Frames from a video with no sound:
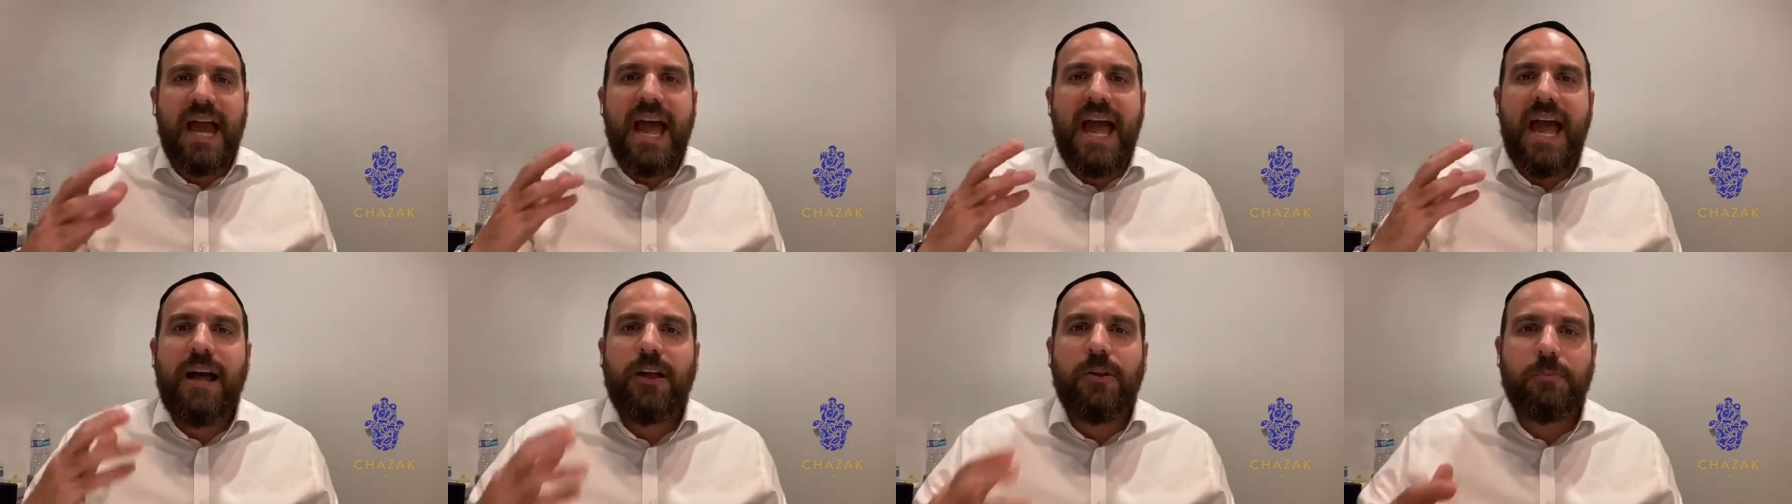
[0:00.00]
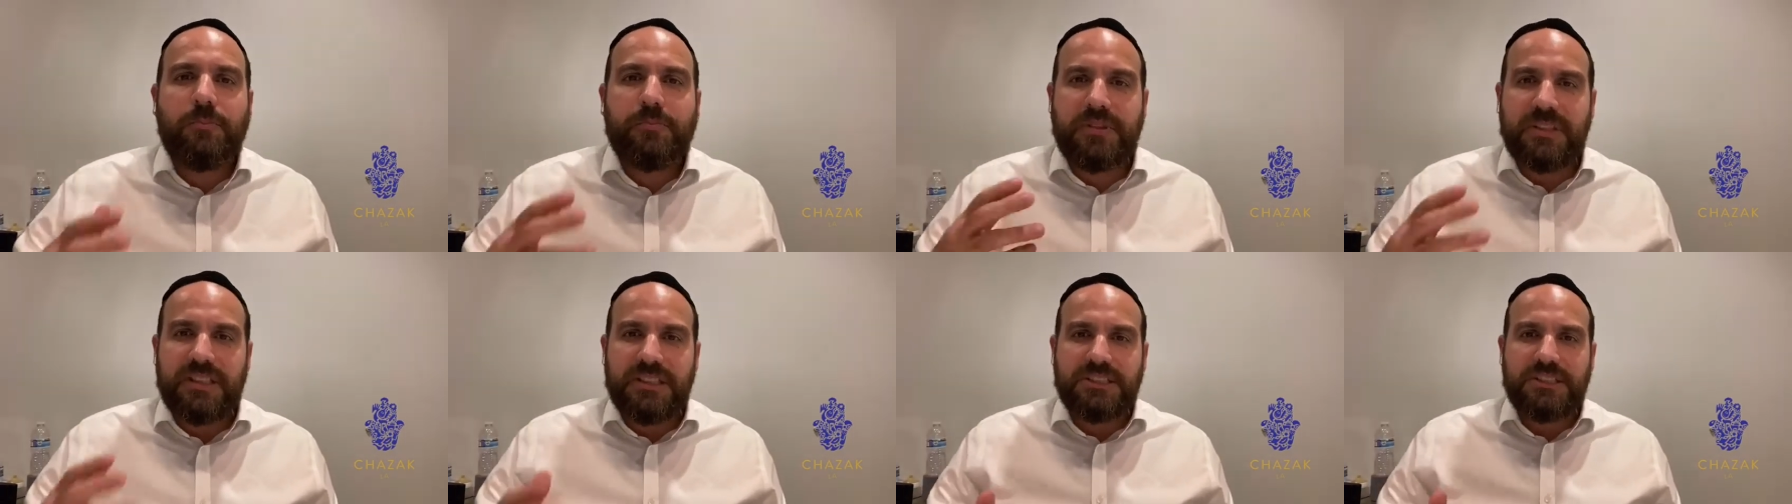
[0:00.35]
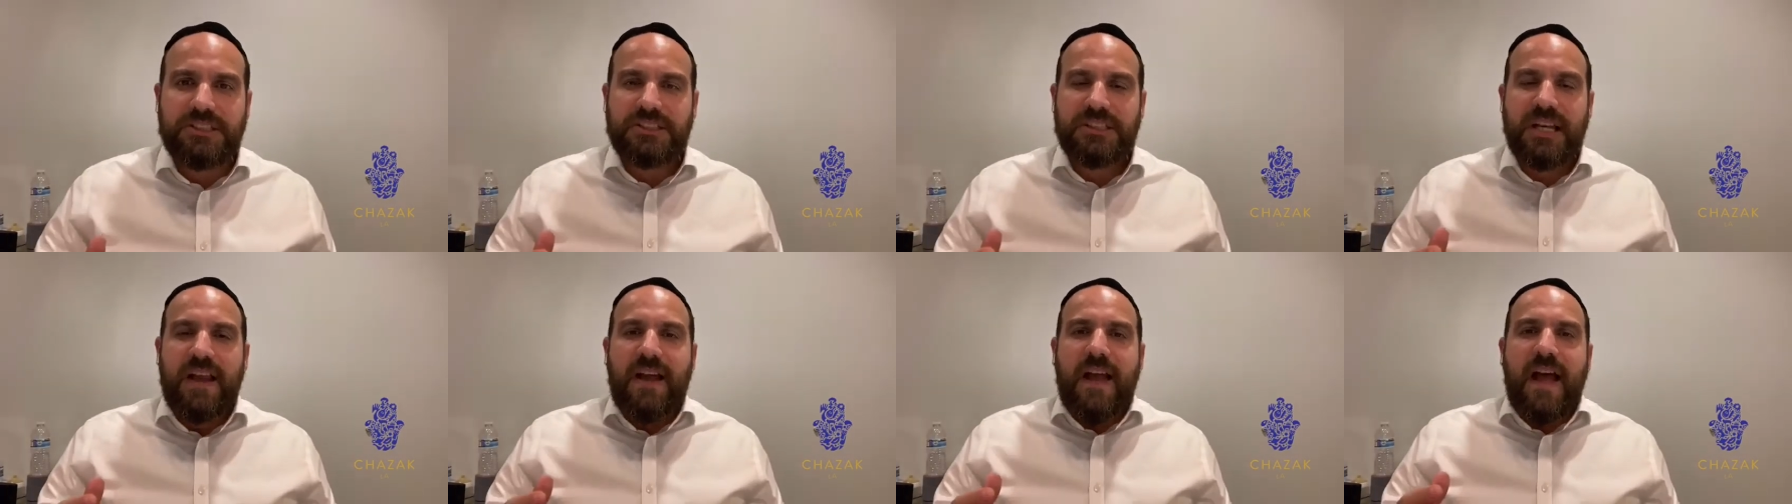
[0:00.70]

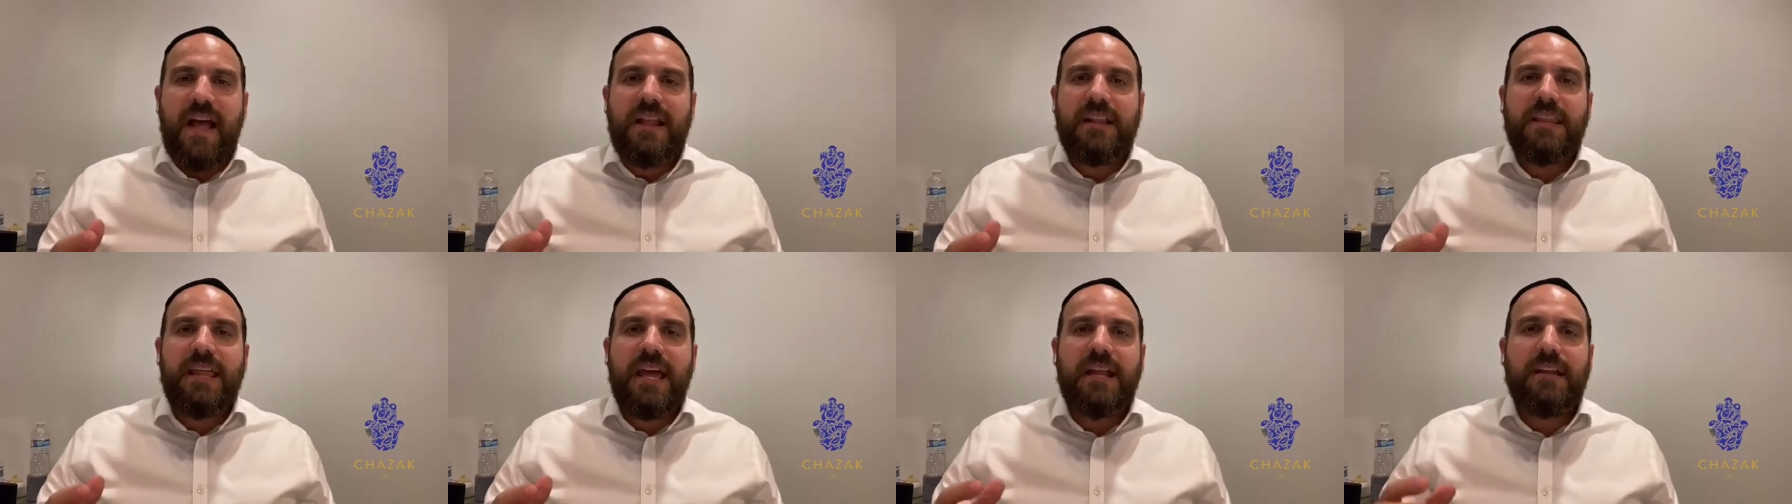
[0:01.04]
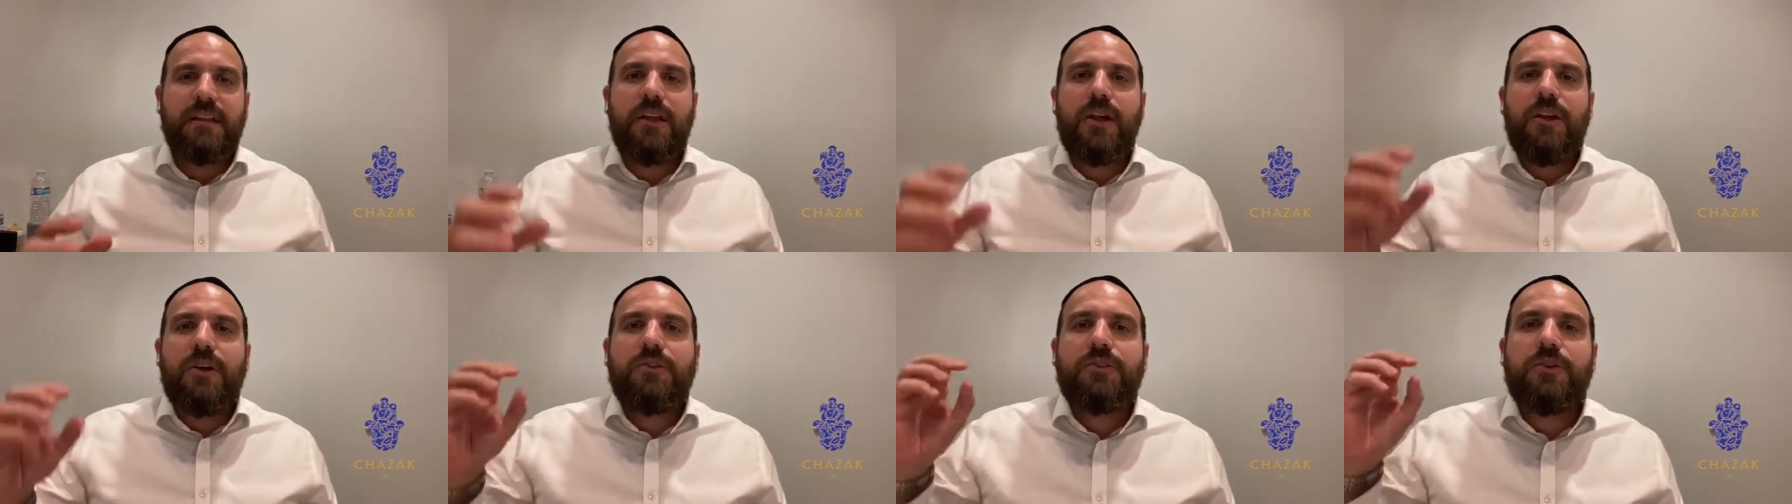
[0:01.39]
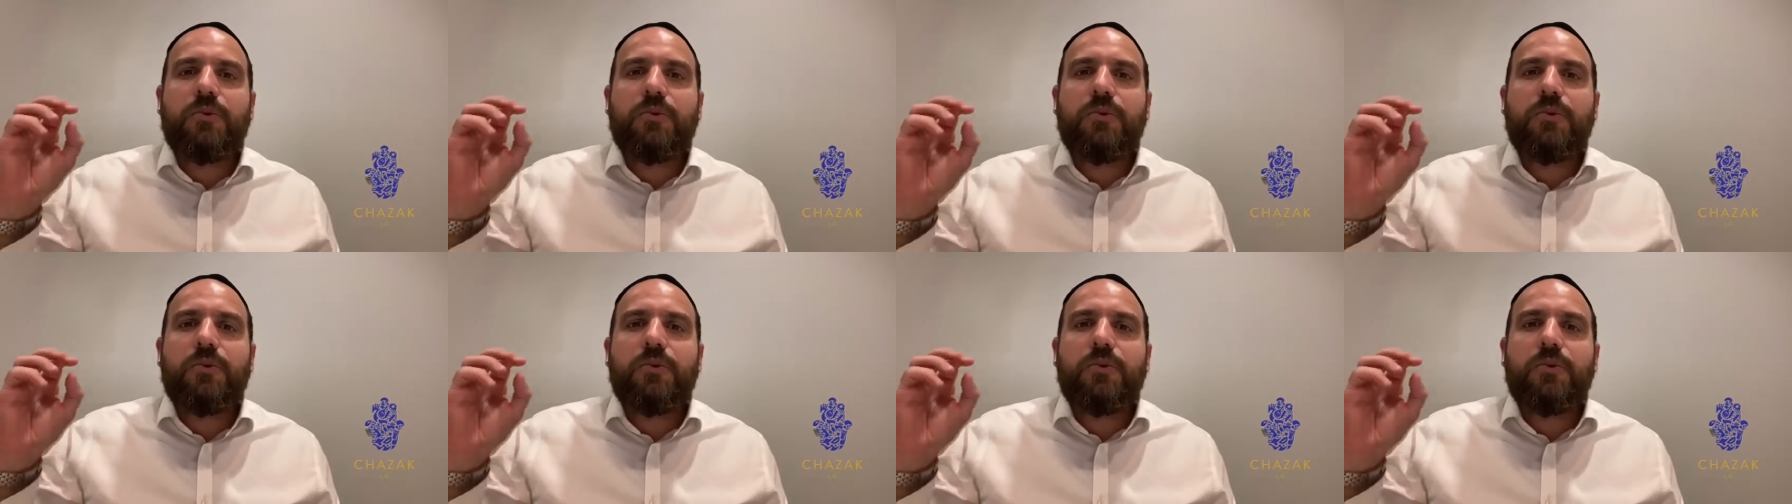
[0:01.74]
helpless. And then the